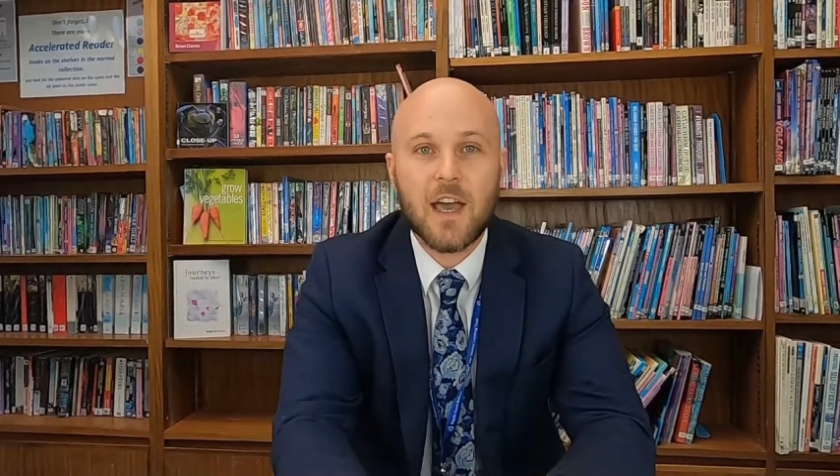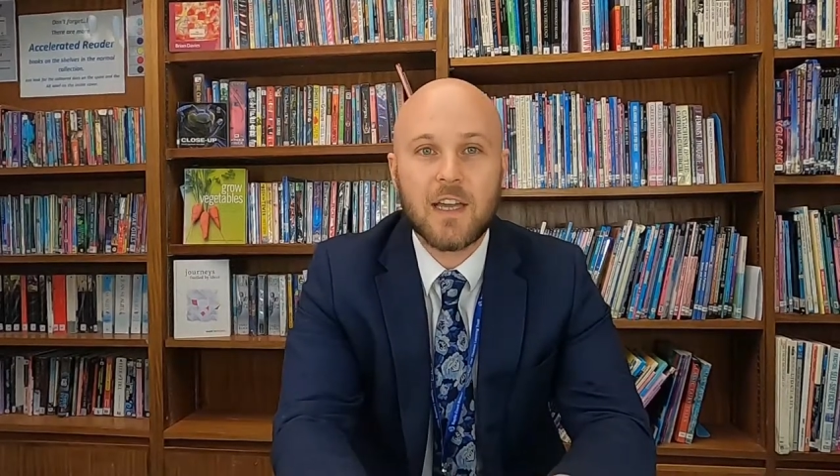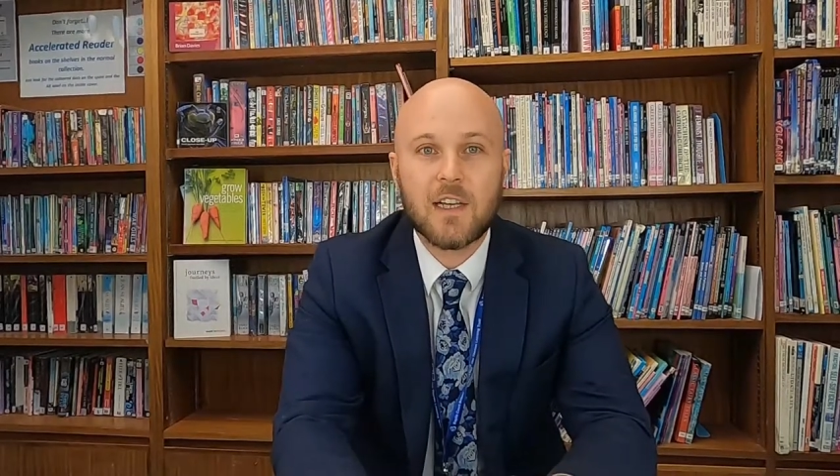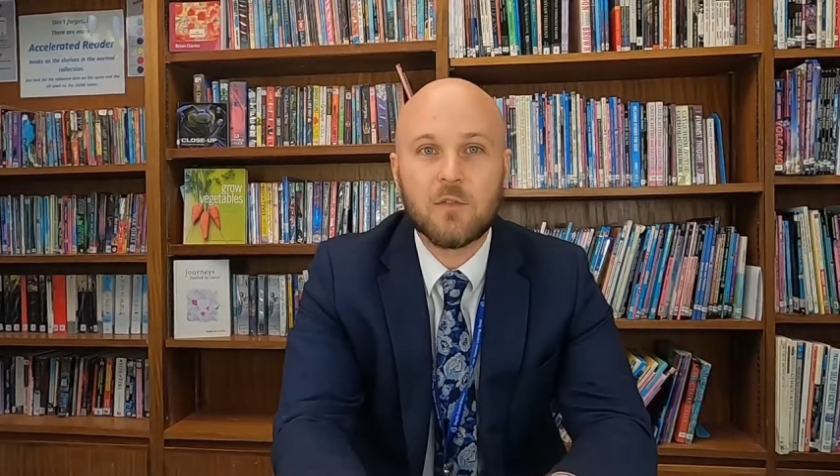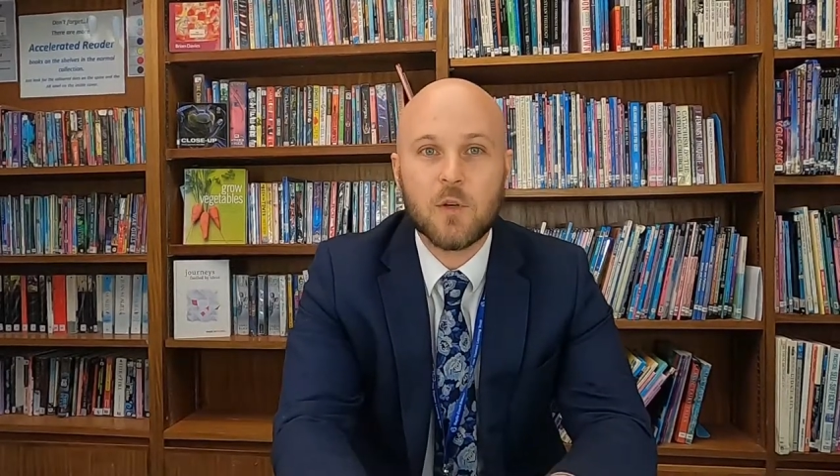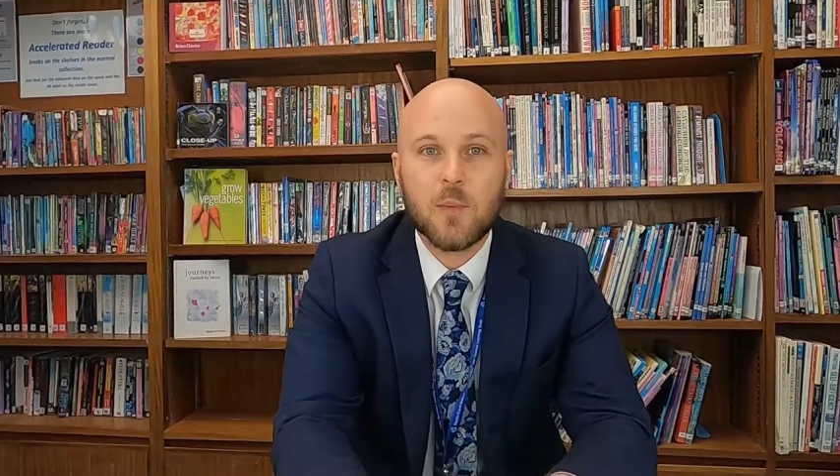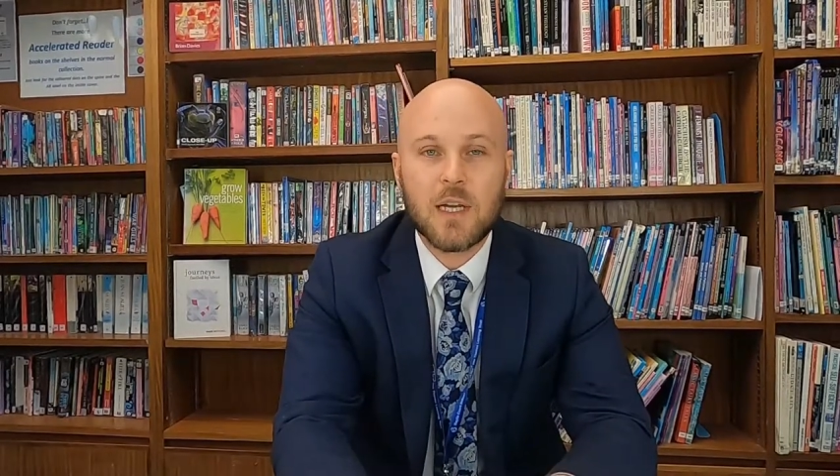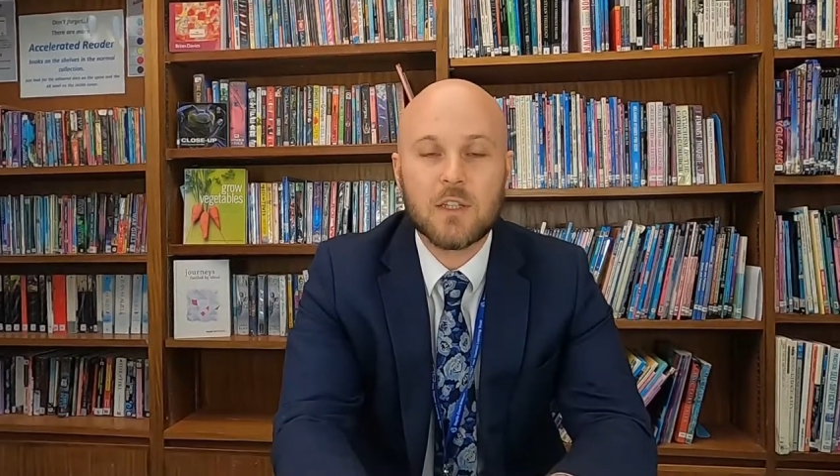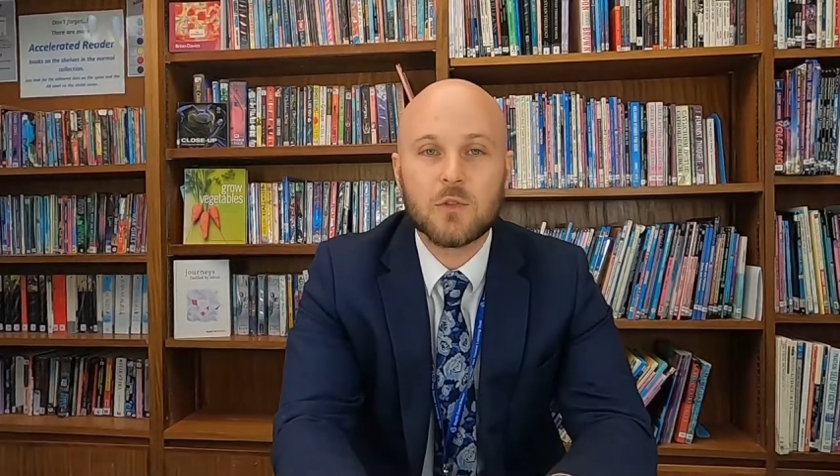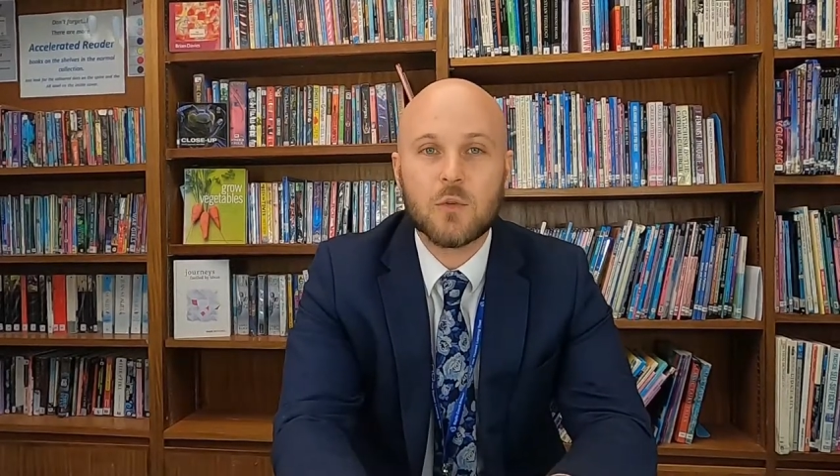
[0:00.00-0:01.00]
at A level at
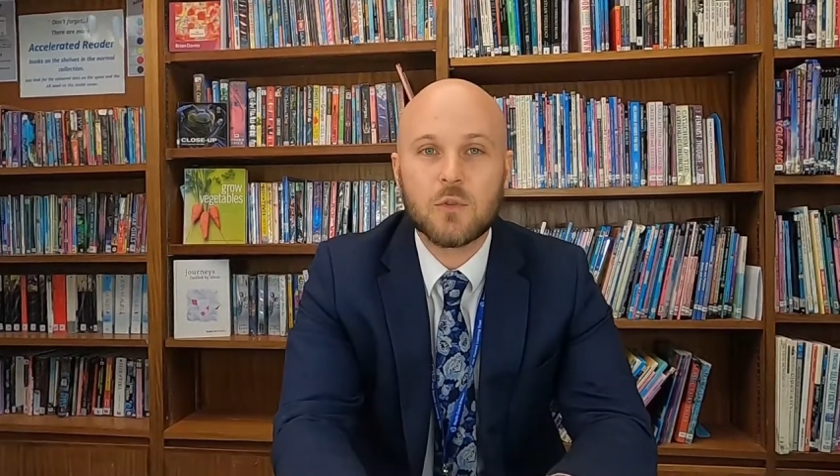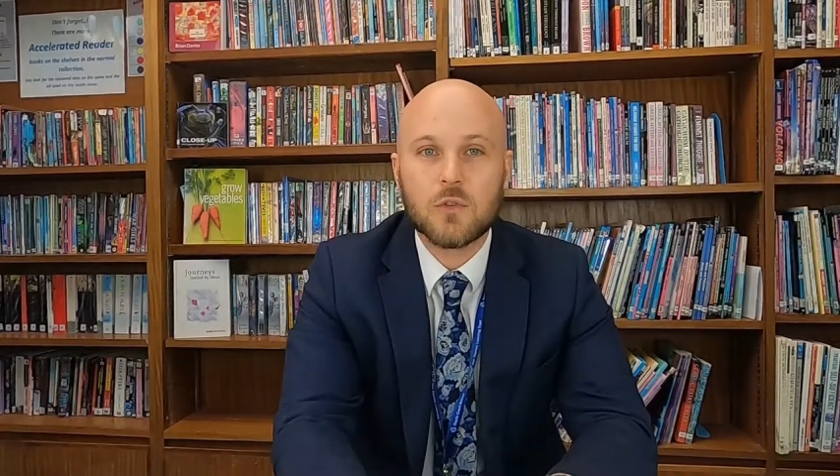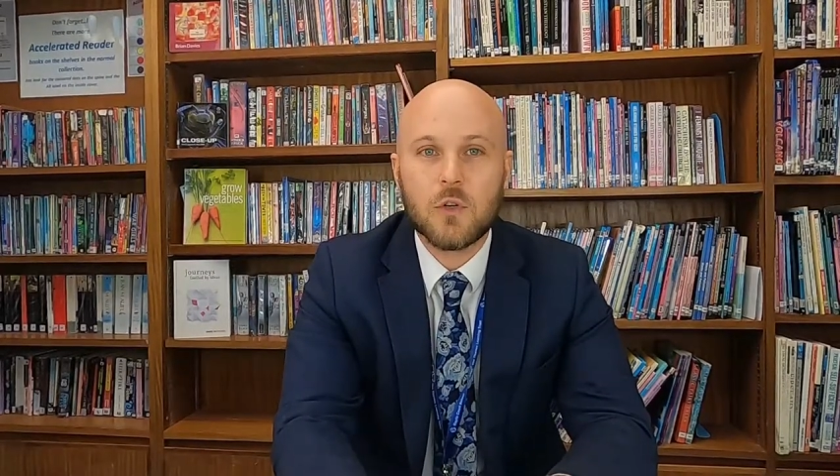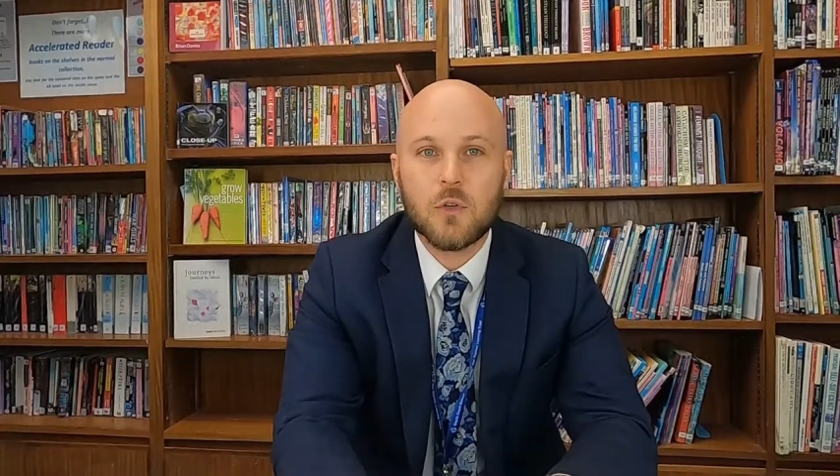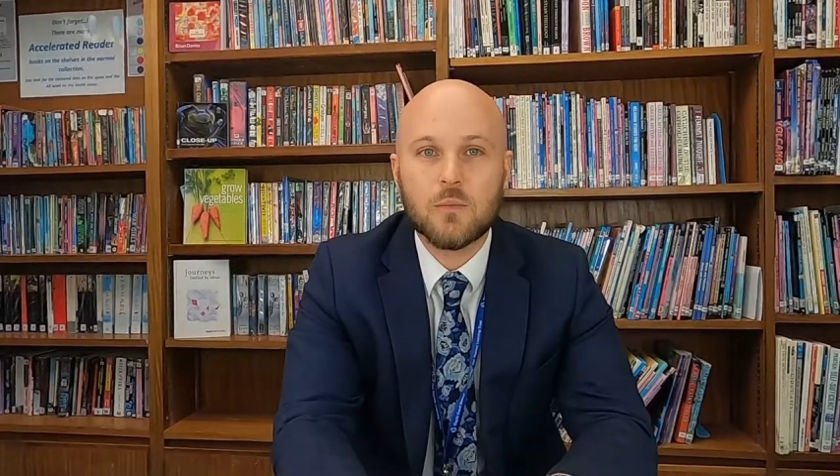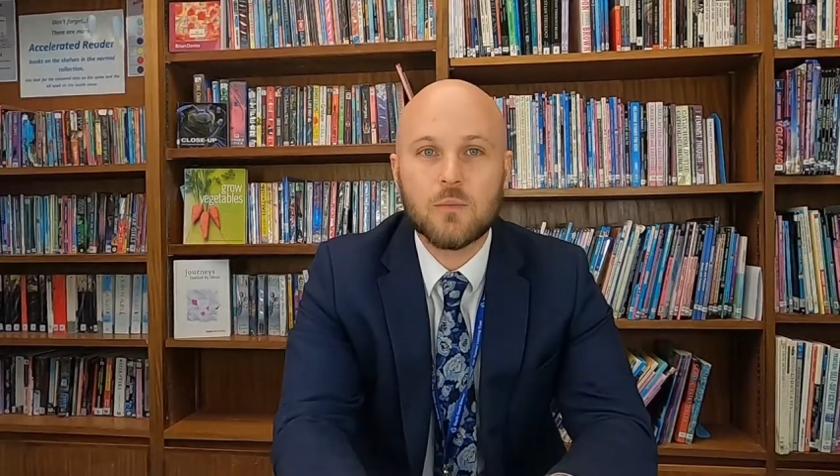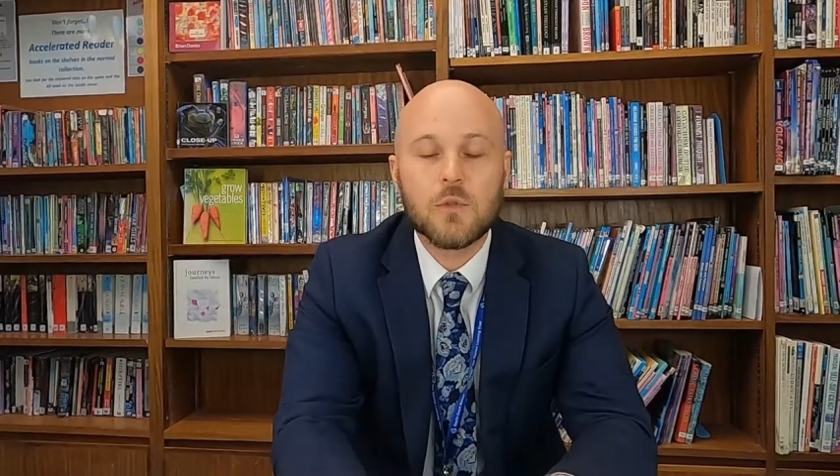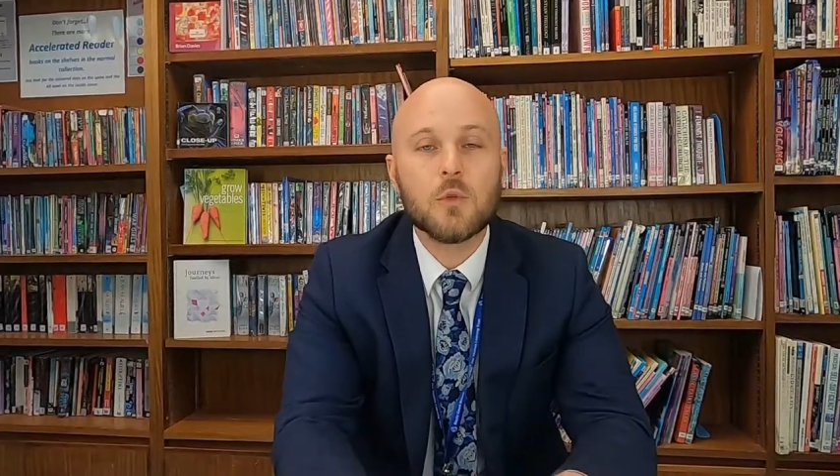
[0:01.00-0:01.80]
Baylis Court School.